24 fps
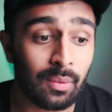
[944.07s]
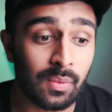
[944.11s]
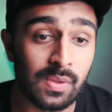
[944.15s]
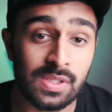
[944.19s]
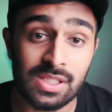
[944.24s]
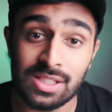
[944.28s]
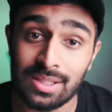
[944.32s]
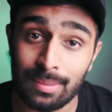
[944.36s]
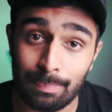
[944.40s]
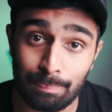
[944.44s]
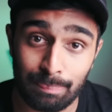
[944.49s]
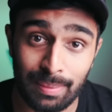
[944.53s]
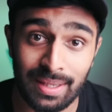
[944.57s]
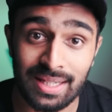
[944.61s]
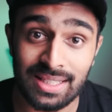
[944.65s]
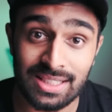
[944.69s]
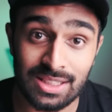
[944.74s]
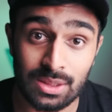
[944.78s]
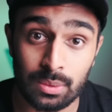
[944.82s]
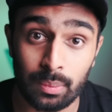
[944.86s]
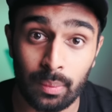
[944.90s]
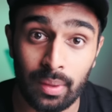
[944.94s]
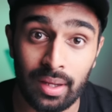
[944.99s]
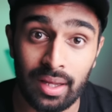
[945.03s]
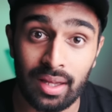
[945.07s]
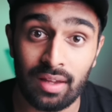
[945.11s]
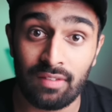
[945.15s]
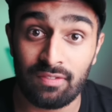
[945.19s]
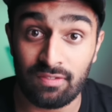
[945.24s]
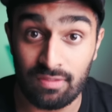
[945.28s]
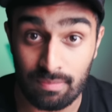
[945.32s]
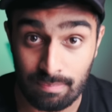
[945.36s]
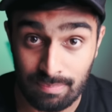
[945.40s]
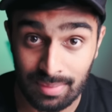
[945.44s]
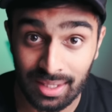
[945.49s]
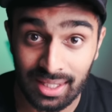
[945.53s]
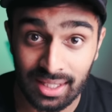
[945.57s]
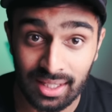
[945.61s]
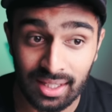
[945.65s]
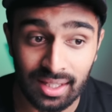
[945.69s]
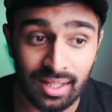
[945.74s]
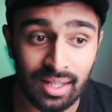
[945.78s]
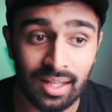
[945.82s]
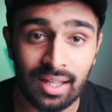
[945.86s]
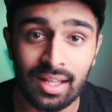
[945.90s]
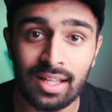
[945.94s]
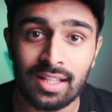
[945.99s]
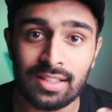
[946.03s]
was the best way for me
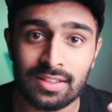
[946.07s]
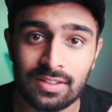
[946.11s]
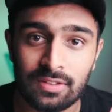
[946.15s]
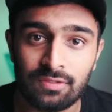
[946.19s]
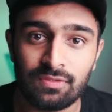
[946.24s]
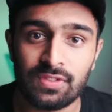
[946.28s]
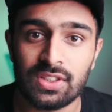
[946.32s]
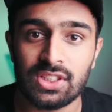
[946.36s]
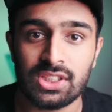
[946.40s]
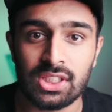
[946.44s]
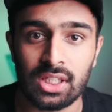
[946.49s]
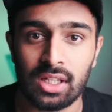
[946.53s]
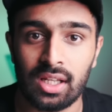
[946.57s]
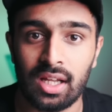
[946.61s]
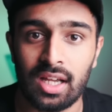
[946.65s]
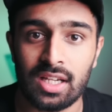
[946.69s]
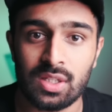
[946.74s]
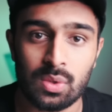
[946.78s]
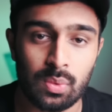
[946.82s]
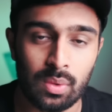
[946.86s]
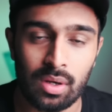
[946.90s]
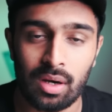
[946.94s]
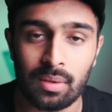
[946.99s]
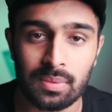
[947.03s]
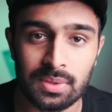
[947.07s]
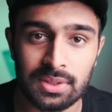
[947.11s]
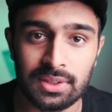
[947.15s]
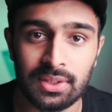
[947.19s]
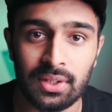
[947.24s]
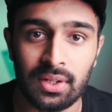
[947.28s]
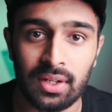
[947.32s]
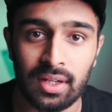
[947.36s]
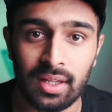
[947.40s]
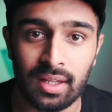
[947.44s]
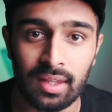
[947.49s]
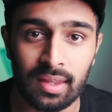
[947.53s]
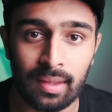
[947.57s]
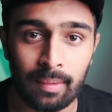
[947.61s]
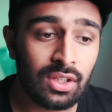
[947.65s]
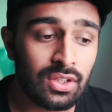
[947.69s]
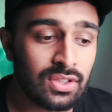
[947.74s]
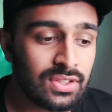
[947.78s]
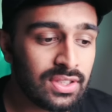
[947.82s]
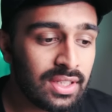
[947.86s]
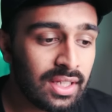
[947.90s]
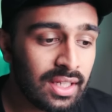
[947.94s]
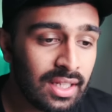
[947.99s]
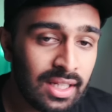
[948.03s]
to visualize what I was learning. You
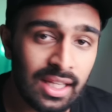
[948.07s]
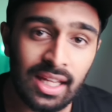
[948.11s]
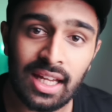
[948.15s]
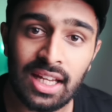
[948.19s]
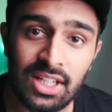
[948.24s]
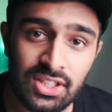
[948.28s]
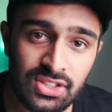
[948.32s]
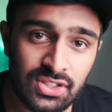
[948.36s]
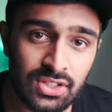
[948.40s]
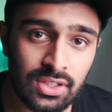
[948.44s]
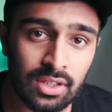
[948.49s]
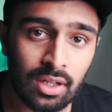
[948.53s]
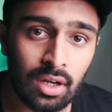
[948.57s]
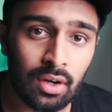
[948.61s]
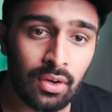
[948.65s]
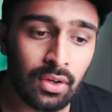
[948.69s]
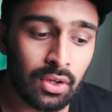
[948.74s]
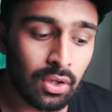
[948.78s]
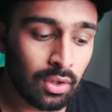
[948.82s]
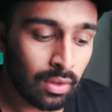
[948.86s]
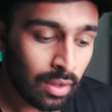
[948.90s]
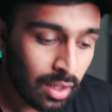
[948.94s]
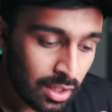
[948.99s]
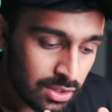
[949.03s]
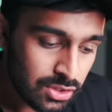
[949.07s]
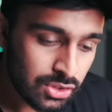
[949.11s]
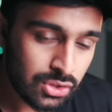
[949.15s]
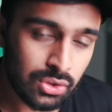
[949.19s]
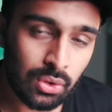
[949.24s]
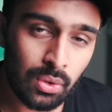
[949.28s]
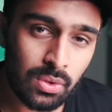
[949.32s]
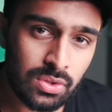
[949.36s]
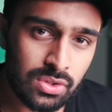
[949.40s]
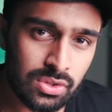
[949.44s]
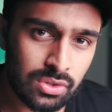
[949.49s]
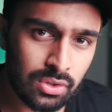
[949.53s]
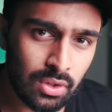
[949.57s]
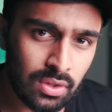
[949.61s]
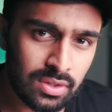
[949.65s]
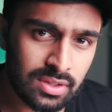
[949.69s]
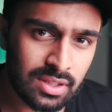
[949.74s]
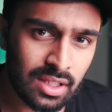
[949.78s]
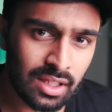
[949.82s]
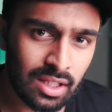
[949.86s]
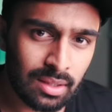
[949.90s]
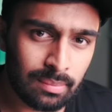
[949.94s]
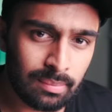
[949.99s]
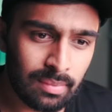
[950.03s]
see, in each scenario, I chose a
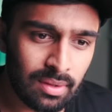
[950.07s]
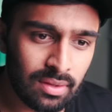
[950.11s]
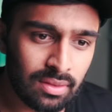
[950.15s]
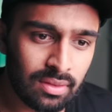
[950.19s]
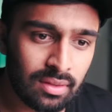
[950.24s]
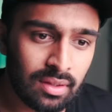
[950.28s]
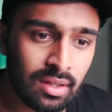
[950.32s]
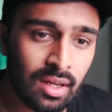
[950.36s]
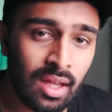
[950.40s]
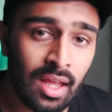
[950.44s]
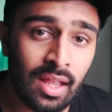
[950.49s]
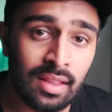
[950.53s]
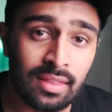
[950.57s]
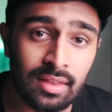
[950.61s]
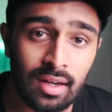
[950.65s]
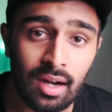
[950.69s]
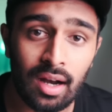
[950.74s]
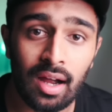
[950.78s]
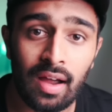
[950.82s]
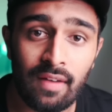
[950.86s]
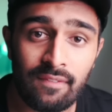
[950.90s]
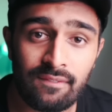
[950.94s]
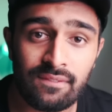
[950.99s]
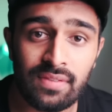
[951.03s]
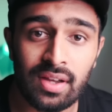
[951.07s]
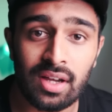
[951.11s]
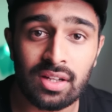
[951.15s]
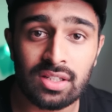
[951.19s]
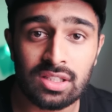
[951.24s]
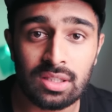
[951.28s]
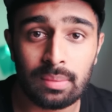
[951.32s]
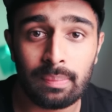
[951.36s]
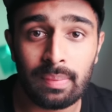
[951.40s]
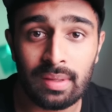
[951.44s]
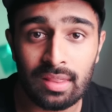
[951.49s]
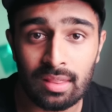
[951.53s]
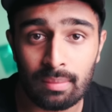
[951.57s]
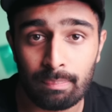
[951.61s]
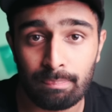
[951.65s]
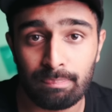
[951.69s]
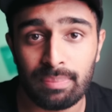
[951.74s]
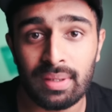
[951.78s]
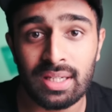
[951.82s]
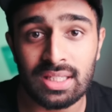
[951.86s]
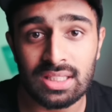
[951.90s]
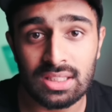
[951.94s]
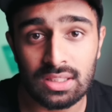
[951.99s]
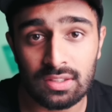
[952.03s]
note-taking method that I found to be the
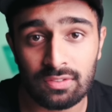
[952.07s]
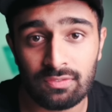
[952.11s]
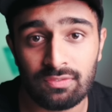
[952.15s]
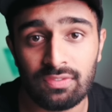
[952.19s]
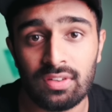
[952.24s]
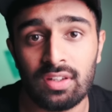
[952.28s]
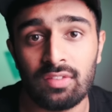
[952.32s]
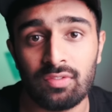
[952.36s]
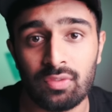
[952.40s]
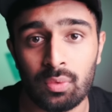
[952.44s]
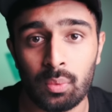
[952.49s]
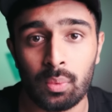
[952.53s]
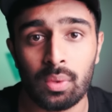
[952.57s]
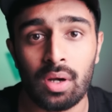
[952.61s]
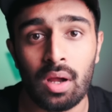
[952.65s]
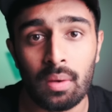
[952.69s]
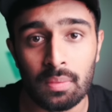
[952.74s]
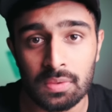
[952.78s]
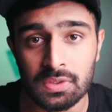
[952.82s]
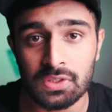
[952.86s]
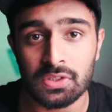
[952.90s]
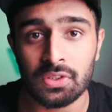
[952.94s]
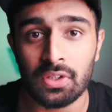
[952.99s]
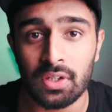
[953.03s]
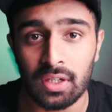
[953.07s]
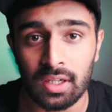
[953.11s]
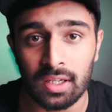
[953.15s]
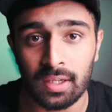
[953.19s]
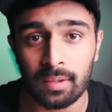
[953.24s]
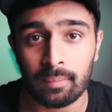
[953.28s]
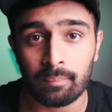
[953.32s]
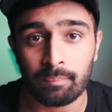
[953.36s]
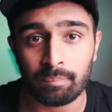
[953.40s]
best fit for what I was learning.